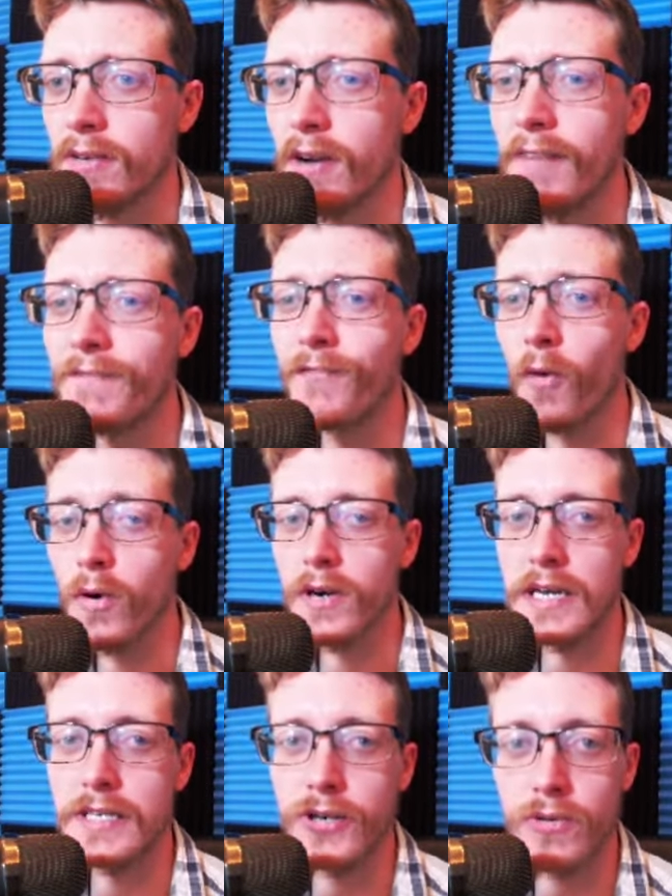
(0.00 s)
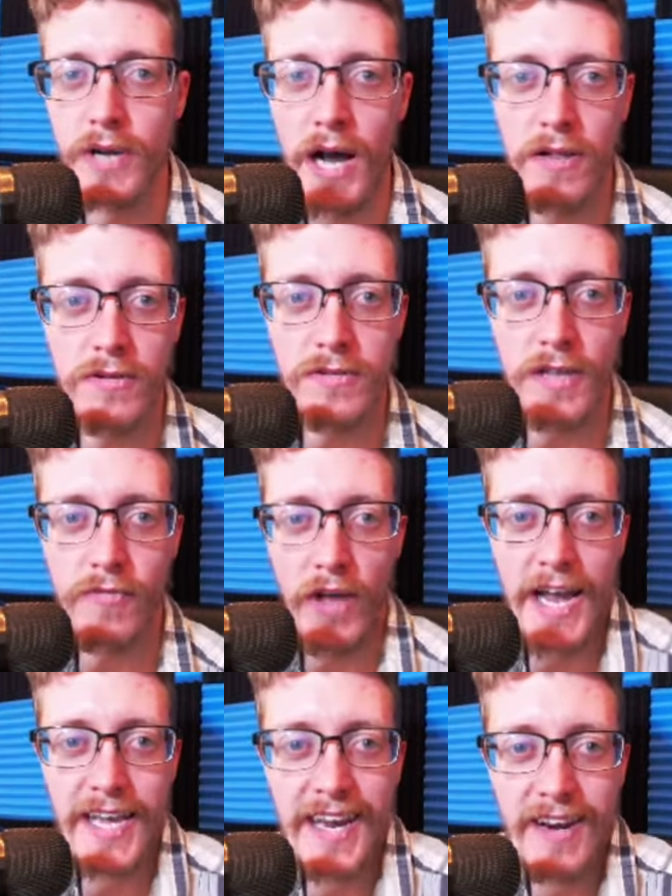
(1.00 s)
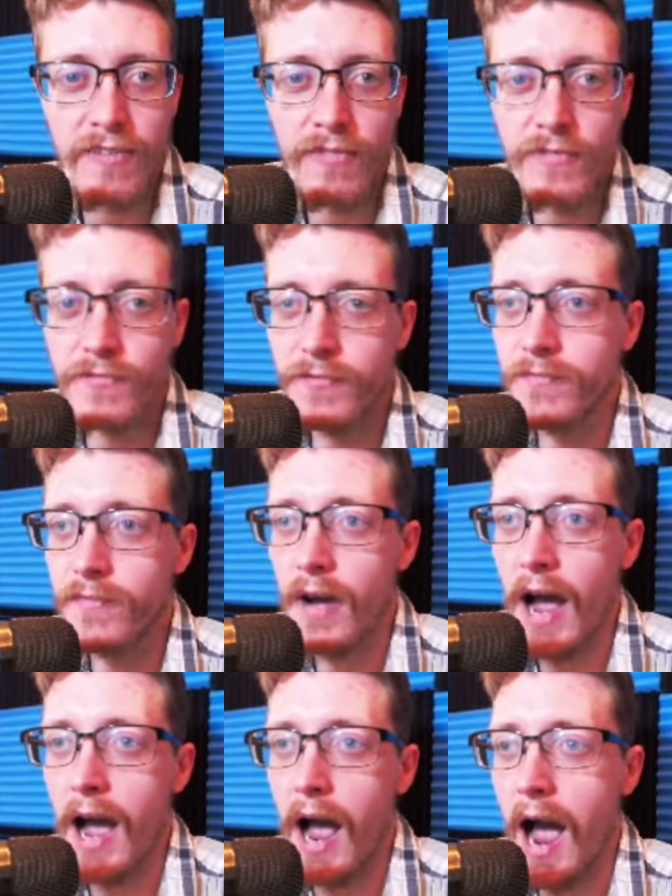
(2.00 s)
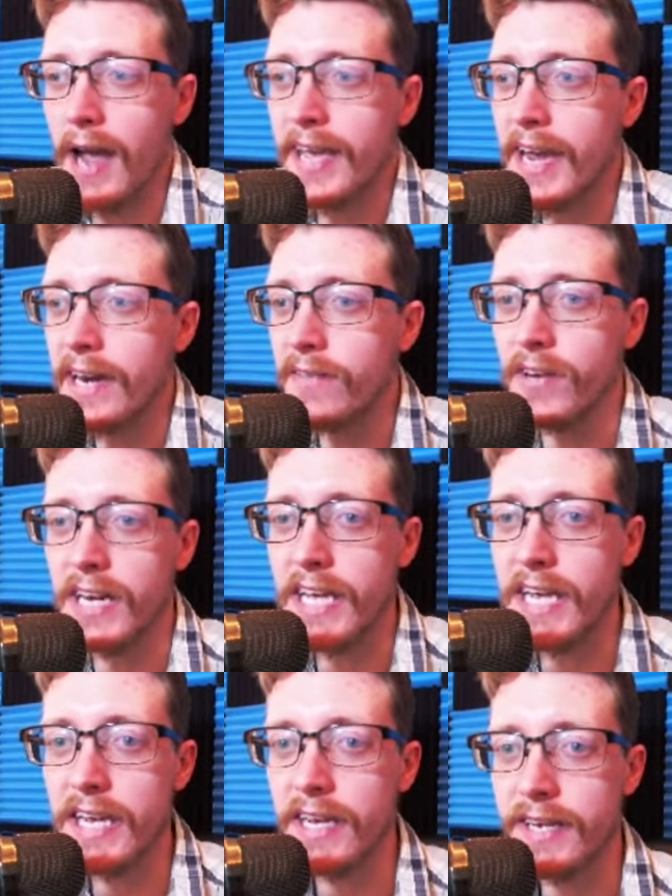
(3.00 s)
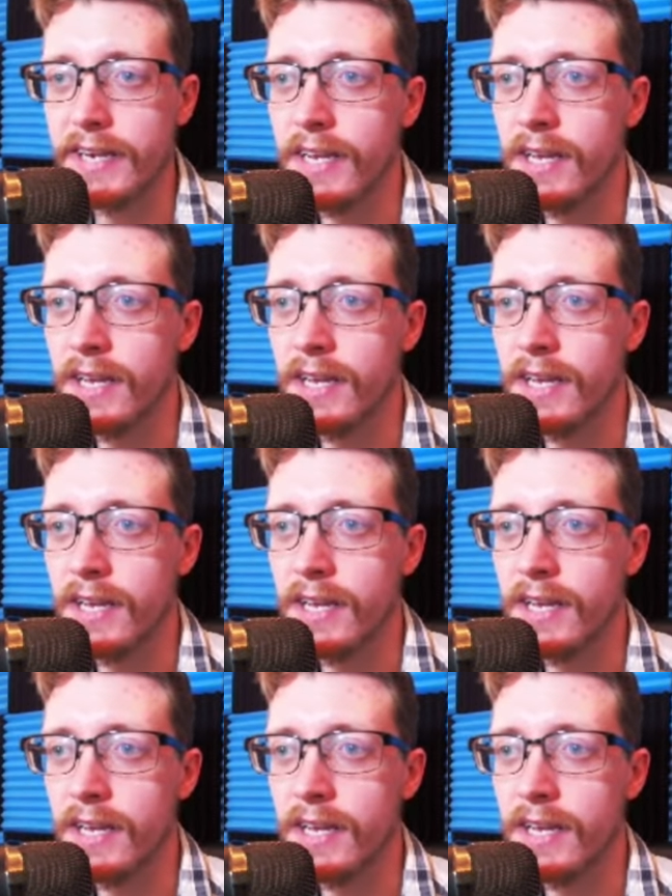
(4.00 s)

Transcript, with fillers: I have forty-two dollars left. I can't even I can't even eat.